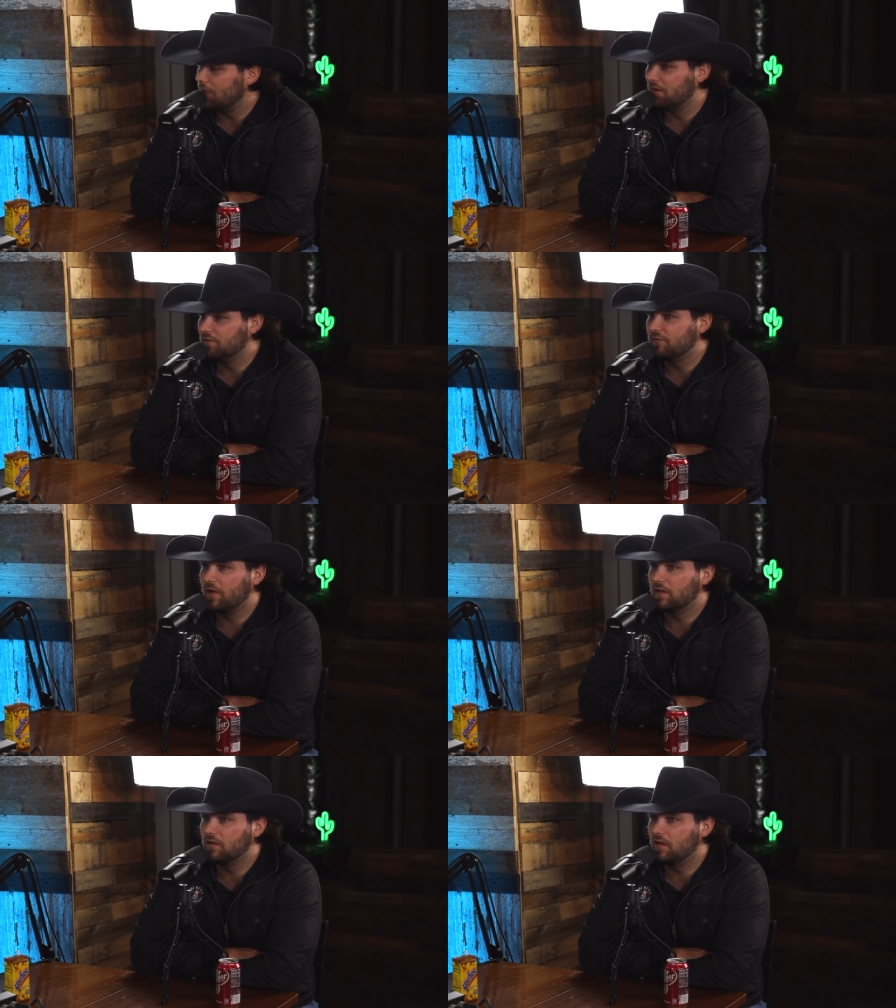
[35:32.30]
and
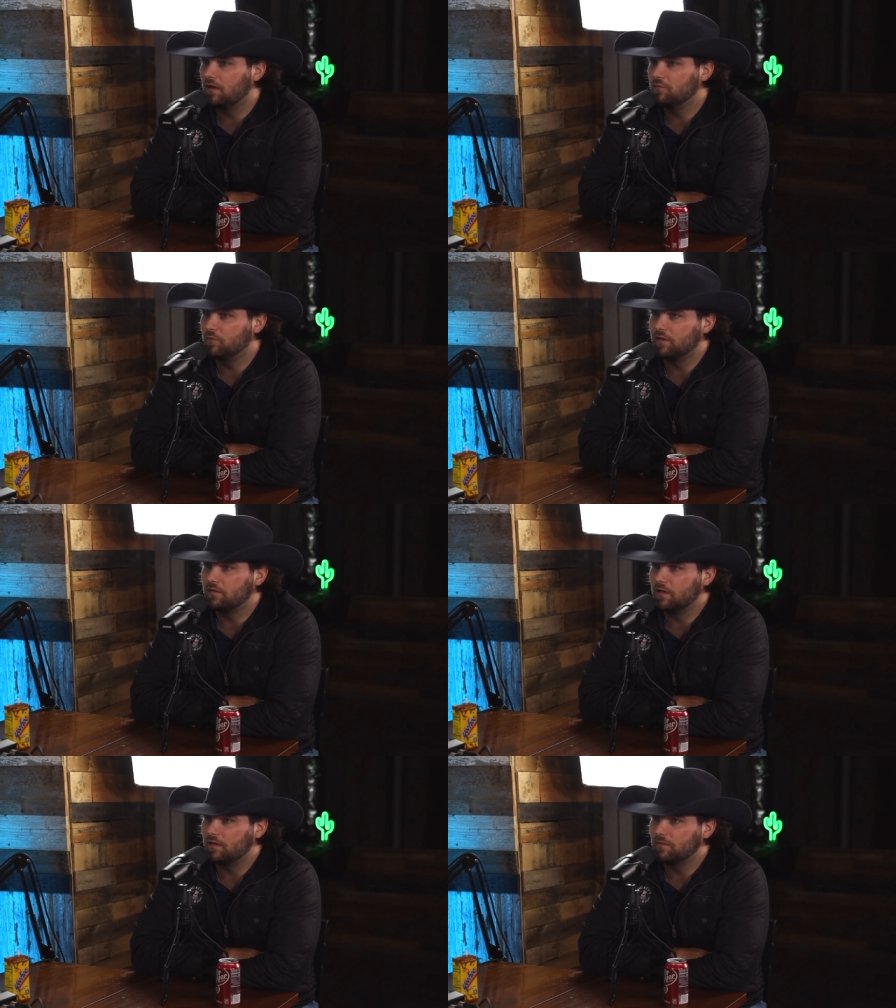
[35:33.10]
fell in love with
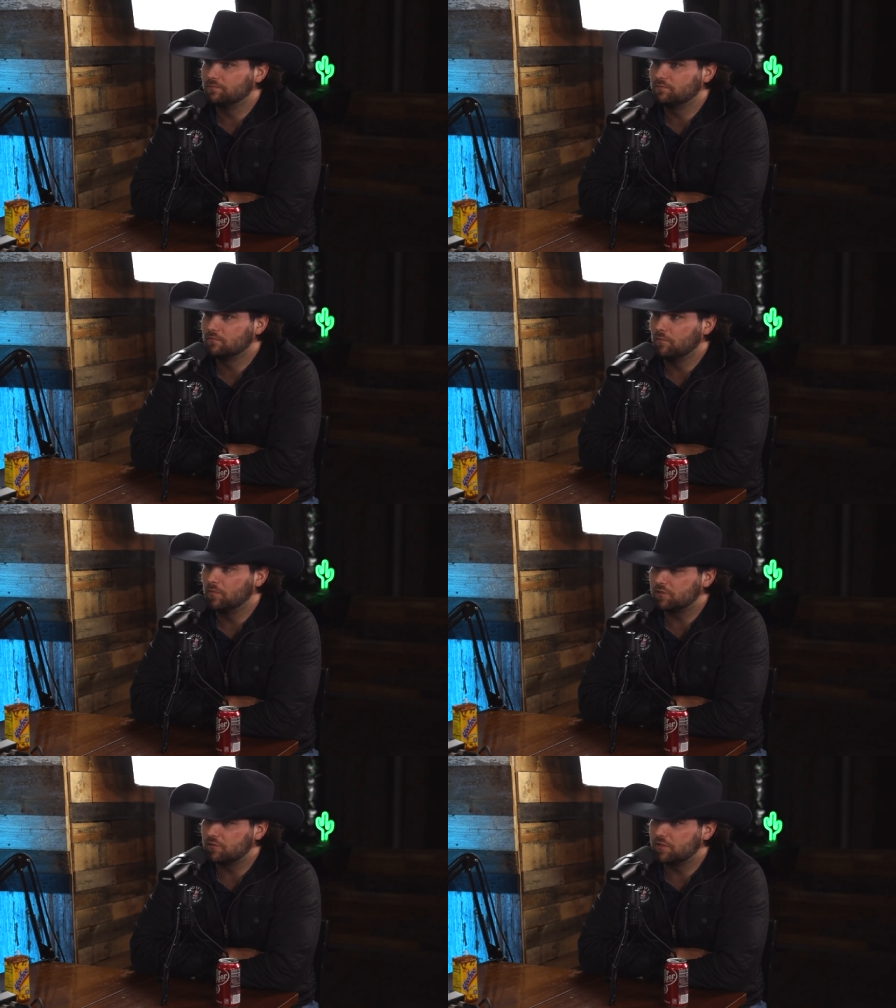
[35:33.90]
um,
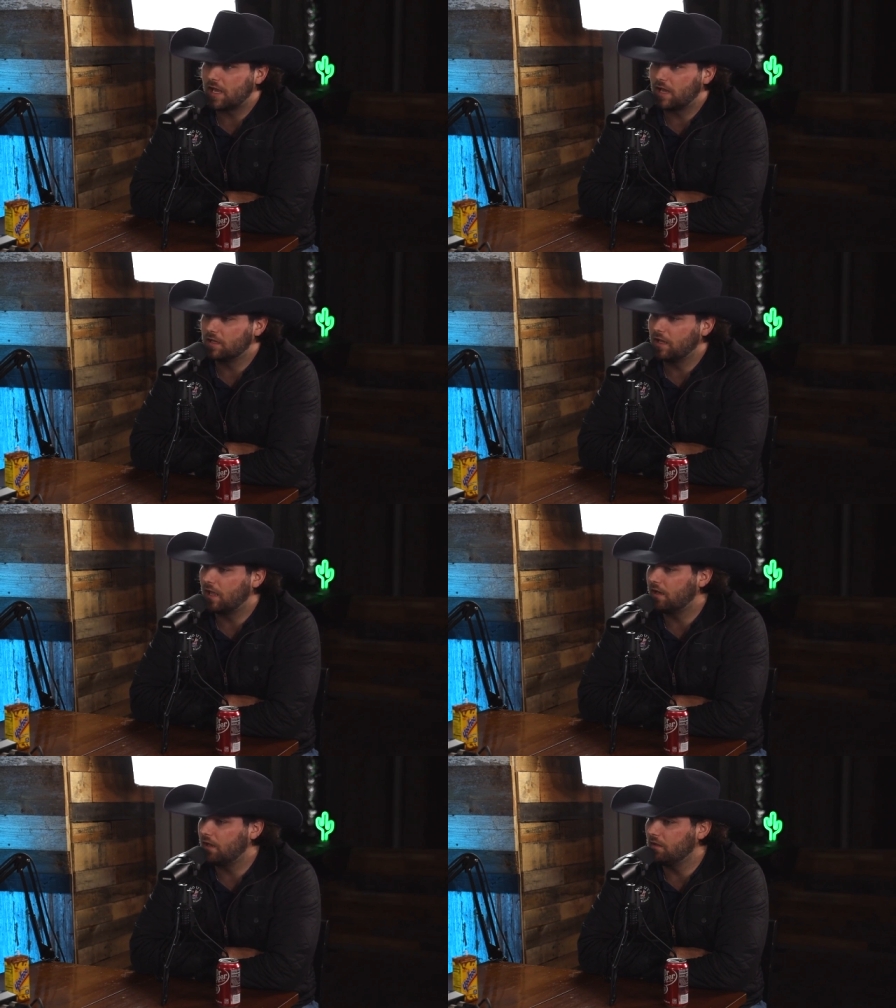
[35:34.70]
Mister Sally
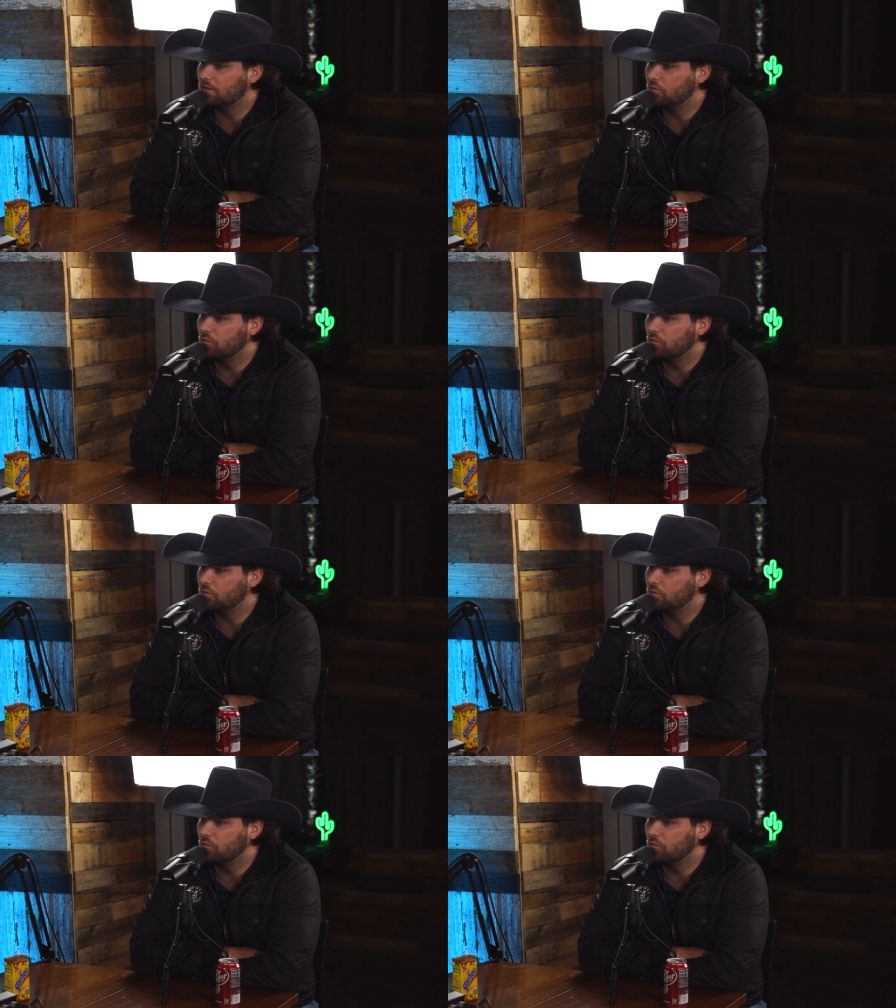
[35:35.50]
had a